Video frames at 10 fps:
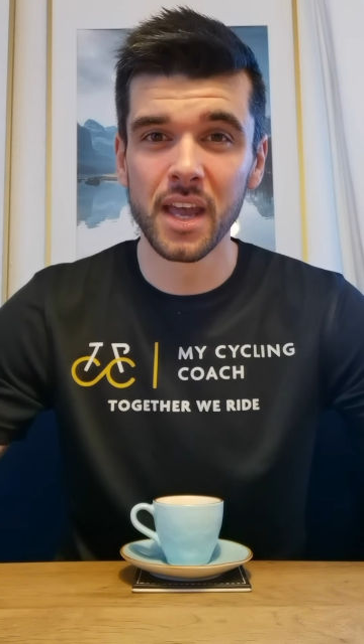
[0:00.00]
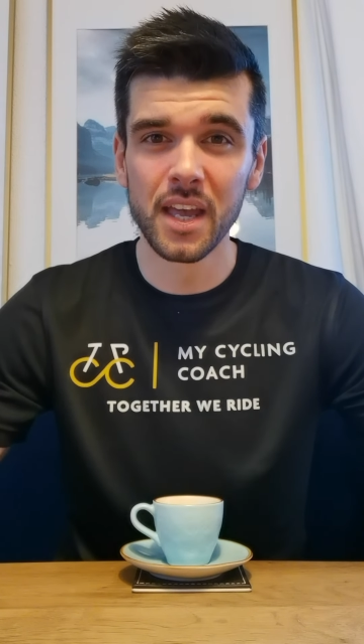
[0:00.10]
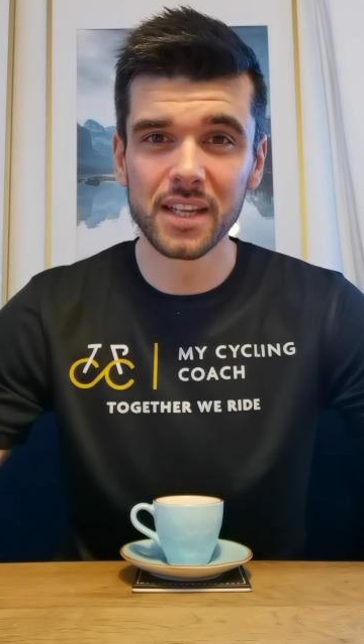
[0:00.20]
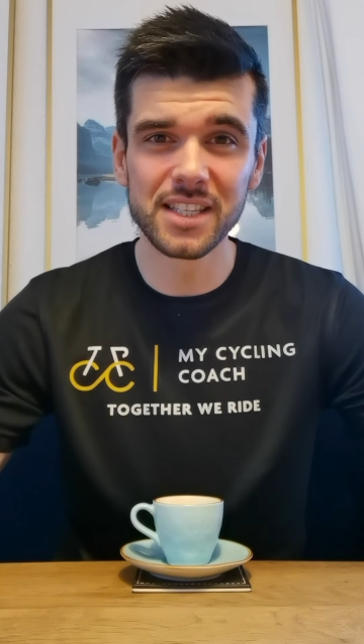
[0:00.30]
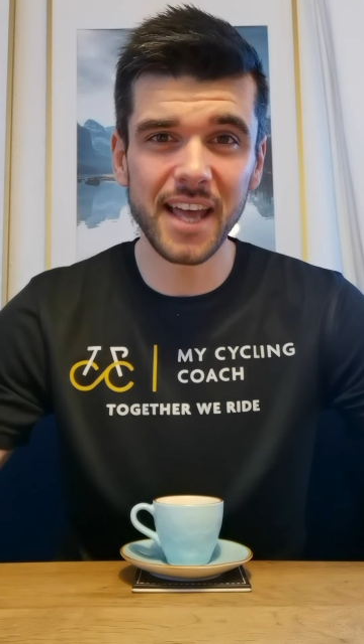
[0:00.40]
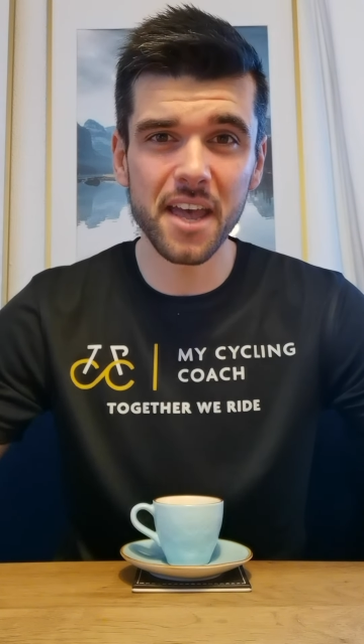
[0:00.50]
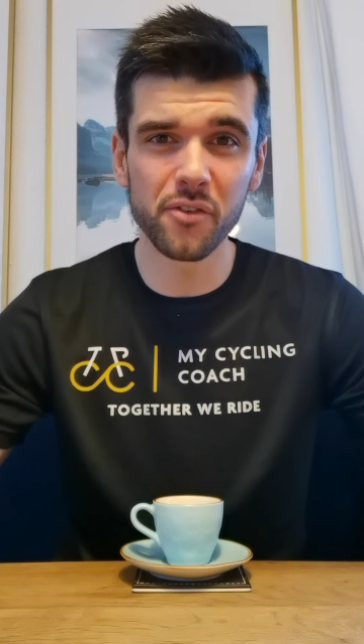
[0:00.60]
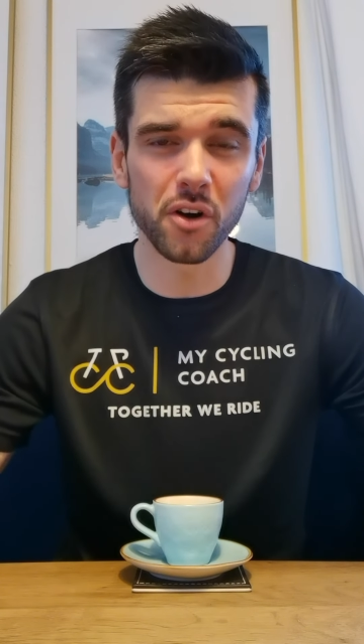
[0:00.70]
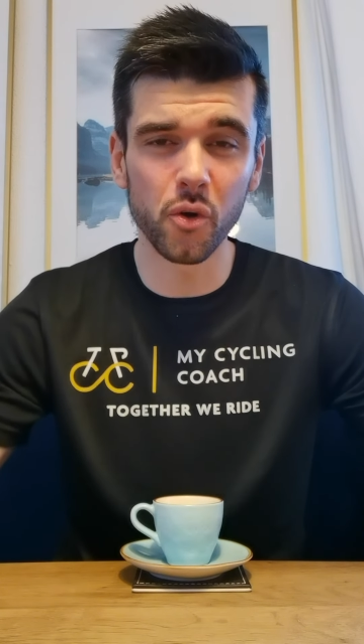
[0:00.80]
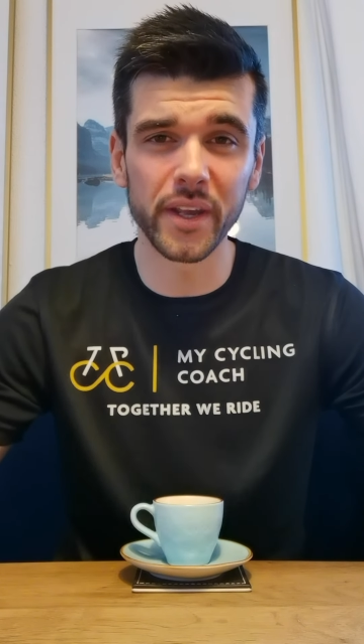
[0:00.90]
And today I've
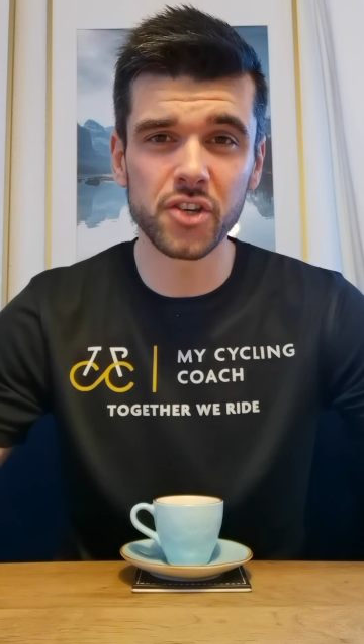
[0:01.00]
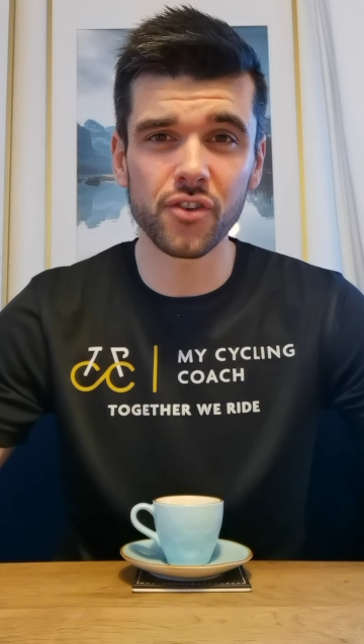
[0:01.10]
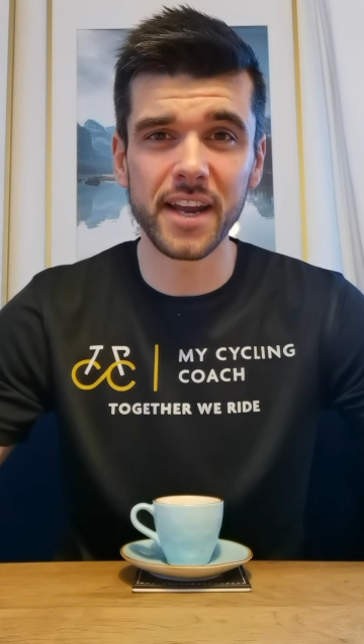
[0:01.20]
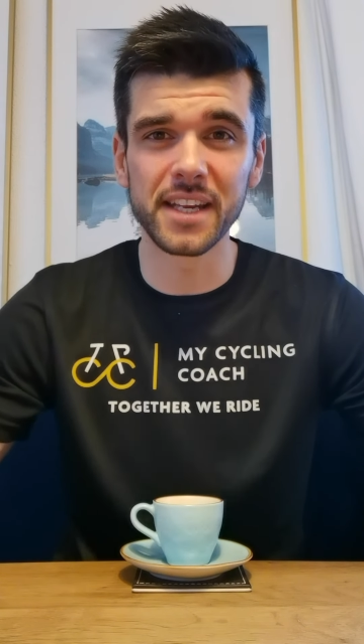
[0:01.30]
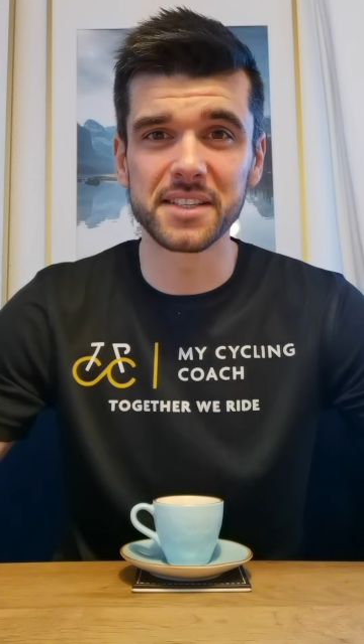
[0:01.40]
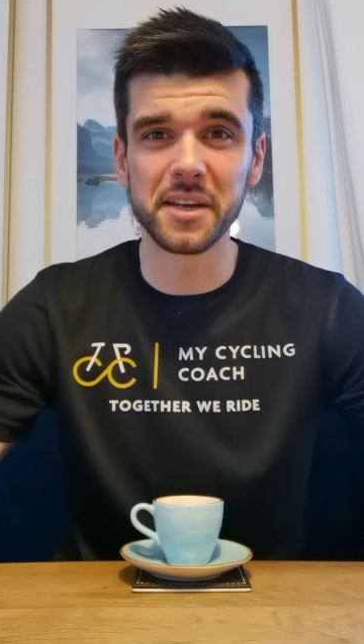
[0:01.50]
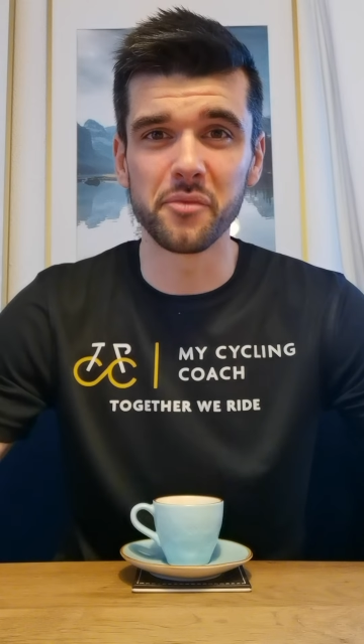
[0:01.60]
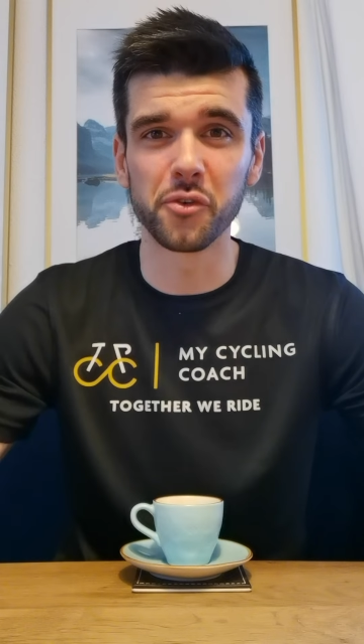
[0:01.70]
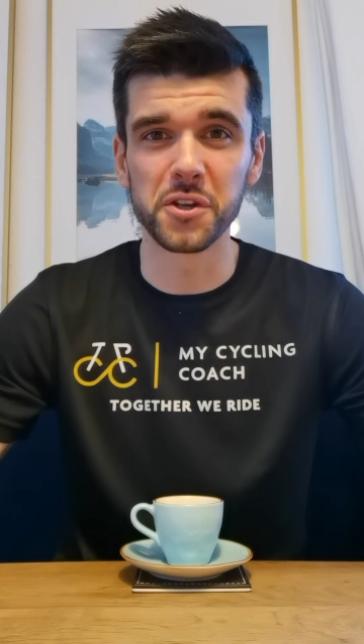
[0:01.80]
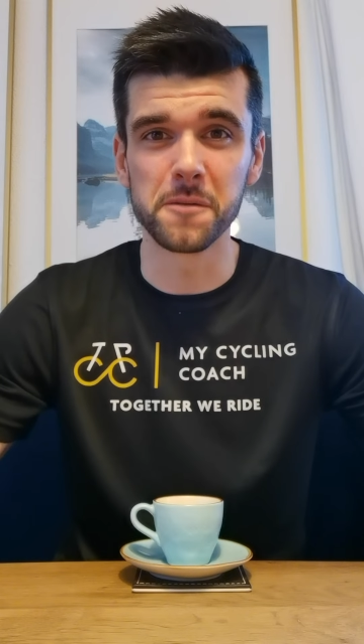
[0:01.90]
got a quick training tip
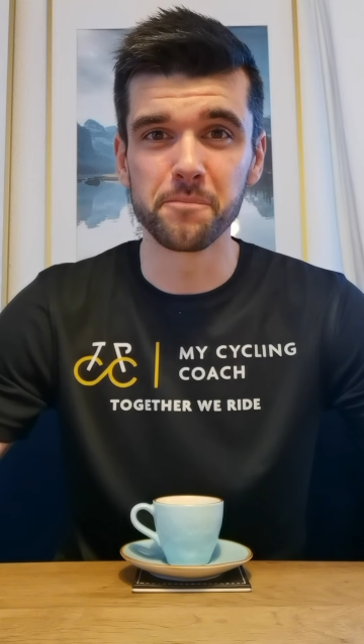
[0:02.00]
for you.